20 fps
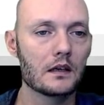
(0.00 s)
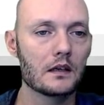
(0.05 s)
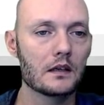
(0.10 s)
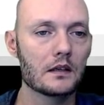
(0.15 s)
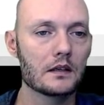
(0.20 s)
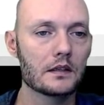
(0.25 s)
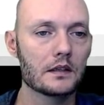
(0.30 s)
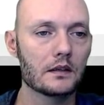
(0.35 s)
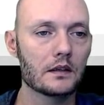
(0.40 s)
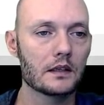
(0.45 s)

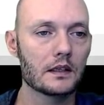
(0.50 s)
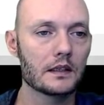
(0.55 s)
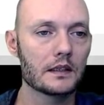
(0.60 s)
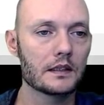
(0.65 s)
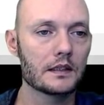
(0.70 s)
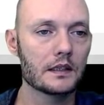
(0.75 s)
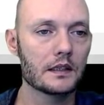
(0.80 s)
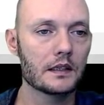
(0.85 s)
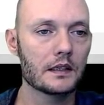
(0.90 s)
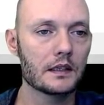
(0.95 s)
So let's
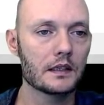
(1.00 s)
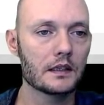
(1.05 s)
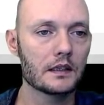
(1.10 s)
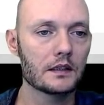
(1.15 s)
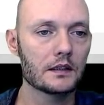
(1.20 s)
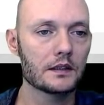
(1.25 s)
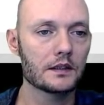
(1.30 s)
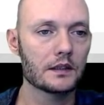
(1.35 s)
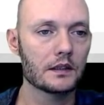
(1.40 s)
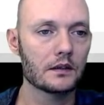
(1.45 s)
see
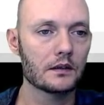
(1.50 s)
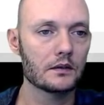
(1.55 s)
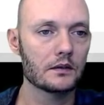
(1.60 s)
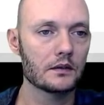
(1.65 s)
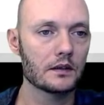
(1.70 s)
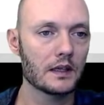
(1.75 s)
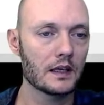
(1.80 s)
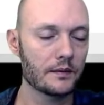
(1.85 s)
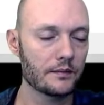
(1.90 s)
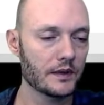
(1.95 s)
here.
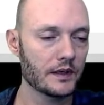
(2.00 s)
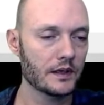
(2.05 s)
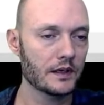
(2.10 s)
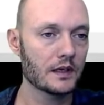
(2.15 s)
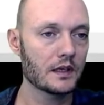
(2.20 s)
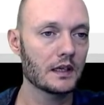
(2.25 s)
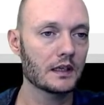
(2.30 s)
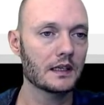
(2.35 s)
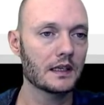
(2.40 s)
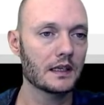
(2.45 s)
So let me
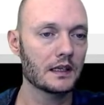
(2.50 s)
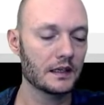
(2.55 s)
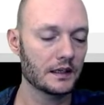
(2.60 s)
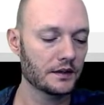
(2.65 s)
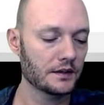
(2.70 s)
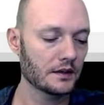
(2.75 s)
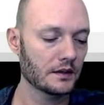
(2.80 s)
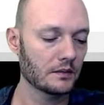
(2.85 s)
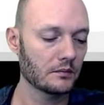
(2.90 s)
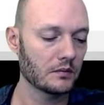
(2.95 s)
cut that
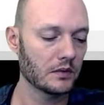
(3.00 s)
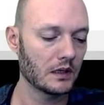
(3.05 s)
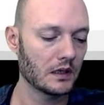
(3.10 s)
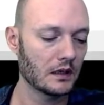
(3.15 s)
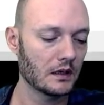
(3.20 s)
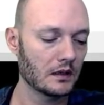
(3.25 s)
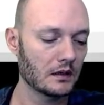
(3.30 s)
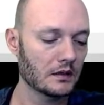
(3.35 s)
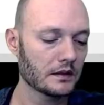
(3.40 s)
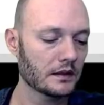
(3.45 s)
into the
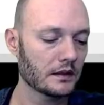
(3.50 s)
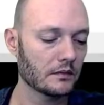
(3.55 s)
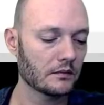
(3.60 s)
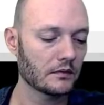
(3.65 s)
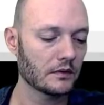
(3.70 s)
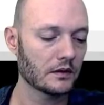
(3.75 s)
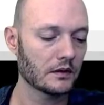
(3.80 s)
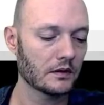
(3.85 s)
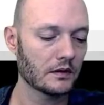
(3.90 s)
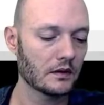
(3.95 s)
ball. So I'm
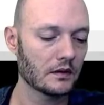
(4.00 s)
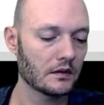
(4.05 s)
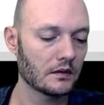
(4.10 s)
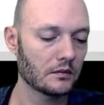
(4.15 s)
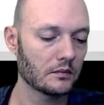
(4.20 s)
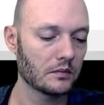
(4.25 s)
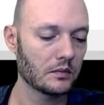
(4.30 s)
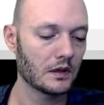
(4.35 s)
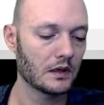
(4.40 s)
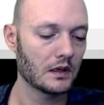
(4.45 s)
going to go
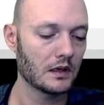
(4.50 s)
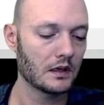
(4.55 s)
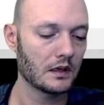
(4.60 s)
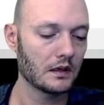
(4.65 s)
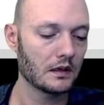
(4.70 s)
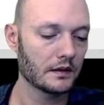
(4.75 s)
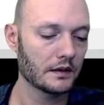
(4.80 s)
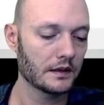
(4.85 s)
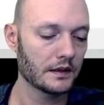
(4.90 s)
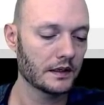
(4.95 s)

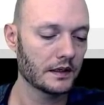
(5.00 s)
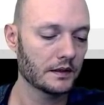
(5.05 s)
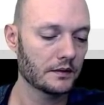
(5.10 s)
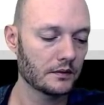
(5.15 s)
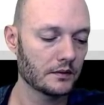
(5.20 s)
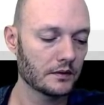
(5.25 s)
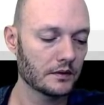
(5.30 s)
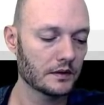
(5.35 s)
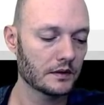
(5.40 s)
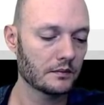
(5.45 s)
ball
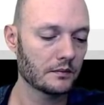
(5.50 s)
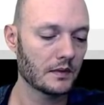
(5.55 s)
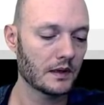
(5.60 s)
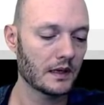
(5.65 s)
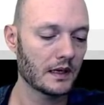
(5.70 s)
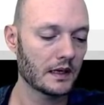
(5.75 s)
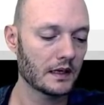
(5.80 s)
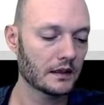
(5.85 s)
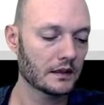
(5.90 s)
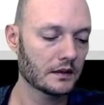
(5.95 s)
equals
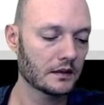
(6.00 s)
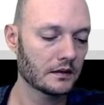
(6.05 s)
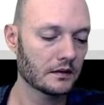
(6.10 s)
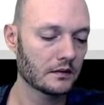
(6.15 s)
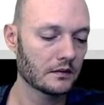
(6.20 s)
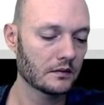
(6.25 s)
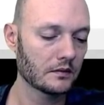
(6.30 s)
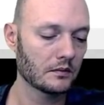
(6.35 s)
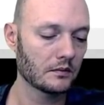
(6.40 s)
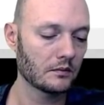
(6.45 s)
max
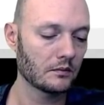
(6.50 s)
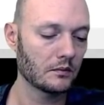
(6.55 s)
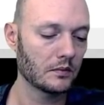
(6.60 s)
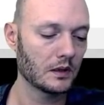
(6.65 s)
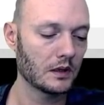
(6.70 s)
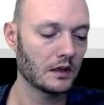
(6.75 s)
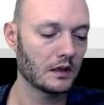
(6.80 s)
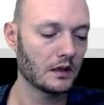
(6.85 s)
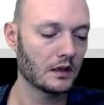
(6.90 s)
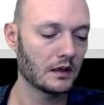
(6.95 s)

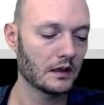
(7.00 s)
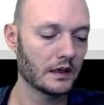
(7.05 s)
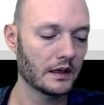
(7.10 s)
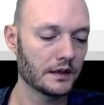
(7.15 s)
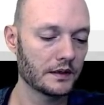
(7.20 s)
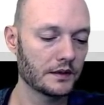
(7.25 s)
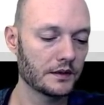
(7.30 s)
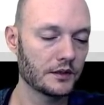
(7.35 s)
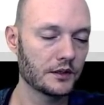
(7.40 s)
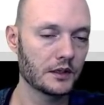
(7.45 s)
ball
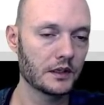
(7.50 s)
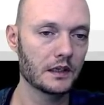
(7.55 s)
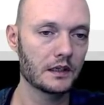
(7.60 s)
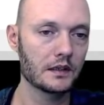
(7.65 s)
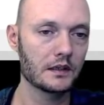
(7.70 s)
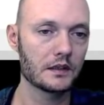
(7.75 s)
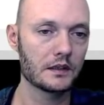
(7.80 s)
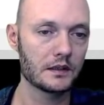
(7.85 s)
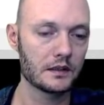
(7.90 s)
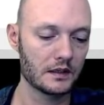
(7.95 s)
and g.
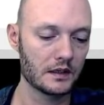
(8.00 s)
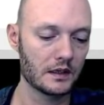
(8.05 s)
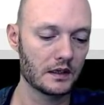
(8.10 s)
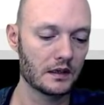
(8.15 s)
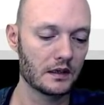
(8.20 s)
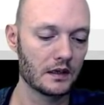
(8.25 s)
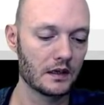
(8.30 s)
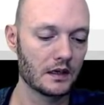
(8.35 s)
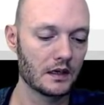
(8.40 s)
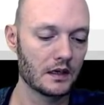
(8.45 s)
This is a
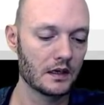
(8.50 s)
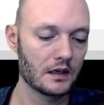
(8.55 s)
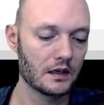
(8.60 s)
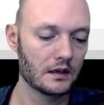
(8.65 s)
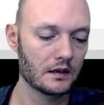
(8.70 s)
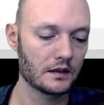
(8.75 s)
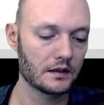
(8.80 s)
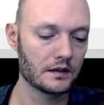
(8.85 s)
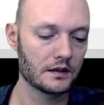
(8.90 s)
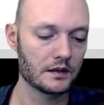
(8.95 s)

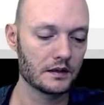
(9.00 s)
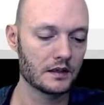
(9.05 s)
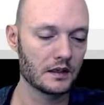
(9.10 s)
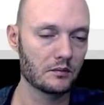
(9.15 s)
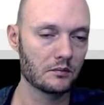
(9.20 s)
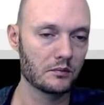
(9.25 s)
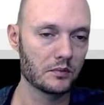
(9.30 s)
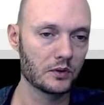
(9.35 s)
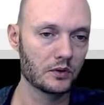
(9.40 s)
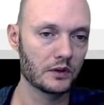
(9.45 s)

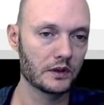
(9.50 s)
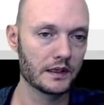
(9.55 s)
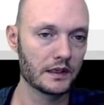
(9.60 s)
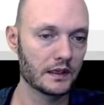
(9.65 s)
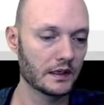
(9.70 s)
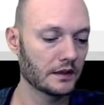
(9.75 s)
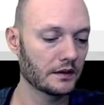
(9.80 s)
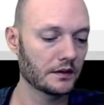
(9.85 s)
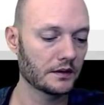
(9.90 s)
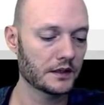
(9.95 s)

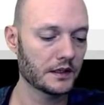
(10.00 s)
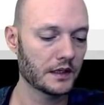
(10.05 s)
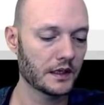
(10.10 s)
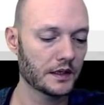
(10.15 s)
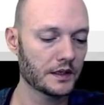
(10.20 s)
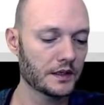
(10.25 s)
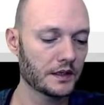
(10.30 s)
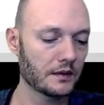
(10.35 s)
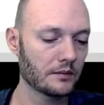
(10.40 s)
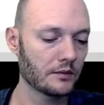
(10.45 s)
Boolean
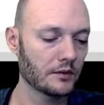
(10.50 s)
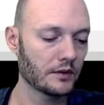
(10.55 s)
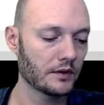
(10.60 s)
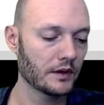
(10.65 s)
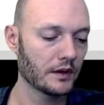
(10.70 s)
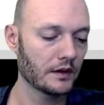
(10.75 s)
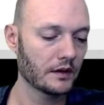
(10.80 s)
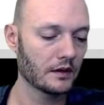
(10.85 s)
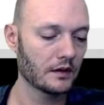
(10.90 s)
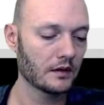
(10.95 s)
intersection I'm
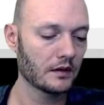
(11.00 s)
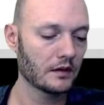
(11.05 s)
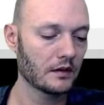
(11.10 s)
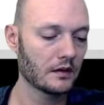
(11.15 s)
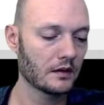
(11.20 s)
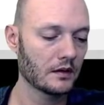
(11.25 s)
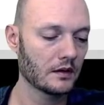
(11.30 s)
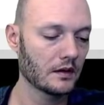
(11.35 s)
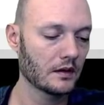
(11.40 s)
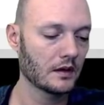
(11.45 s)
doing here
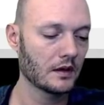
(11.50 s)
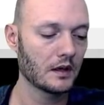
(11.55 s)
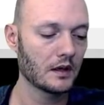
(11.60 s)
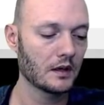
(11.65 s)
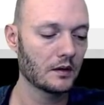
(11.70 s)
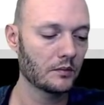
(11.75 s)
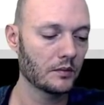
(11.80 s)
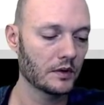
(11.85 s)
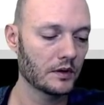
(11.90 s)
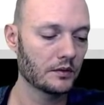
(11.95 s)

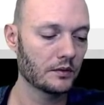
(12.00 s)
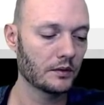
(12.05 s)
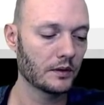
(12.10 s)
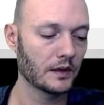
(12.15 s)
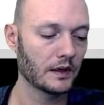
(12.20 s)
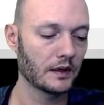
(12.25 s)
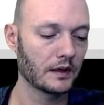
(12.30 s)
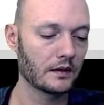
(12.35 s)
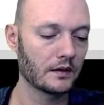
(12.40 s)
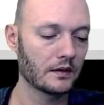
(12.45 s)

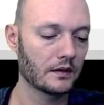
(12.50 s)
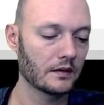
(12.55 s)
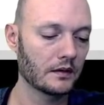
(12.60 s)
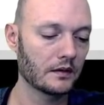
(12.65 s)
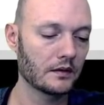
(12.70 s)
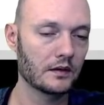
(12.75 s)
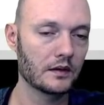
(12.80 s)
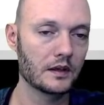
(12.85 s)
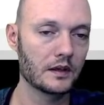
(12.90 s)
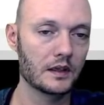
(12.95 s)
between
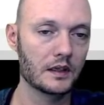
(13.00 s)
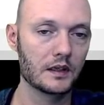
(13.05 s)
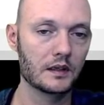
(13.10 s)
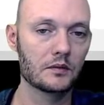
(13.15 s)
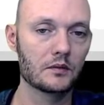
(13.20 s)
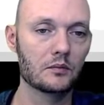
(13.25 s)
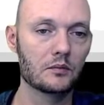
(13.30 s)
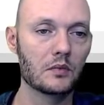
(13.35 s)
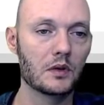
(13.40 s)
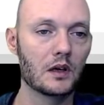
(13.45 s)
the
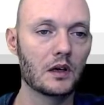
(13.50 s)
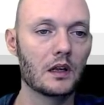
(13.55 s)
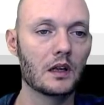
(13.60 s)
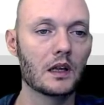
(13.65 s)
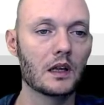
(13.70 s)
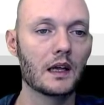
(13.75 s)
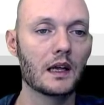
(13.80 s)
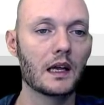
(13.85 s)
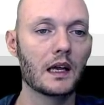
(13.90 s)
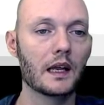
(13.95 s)

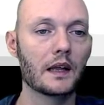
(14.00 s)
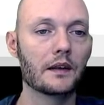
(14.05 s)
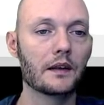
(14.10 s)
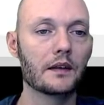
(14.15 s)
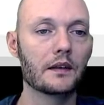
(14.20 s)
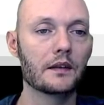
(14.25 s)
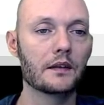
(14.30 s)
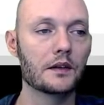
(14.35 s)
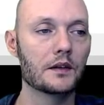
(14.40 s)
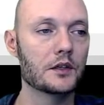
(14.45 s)
ball and
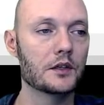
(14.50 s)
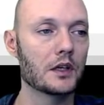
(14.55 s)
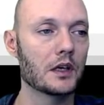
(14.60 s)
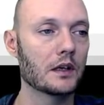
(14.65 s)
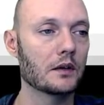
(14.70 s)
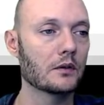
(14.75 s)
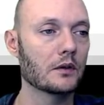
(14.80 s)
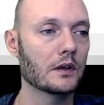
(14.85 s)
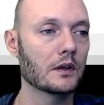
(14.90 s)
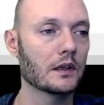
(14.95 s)
the
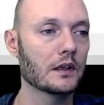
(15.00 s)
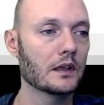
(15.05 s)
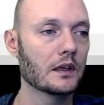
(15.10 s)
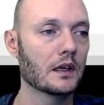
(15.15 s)
gyroid.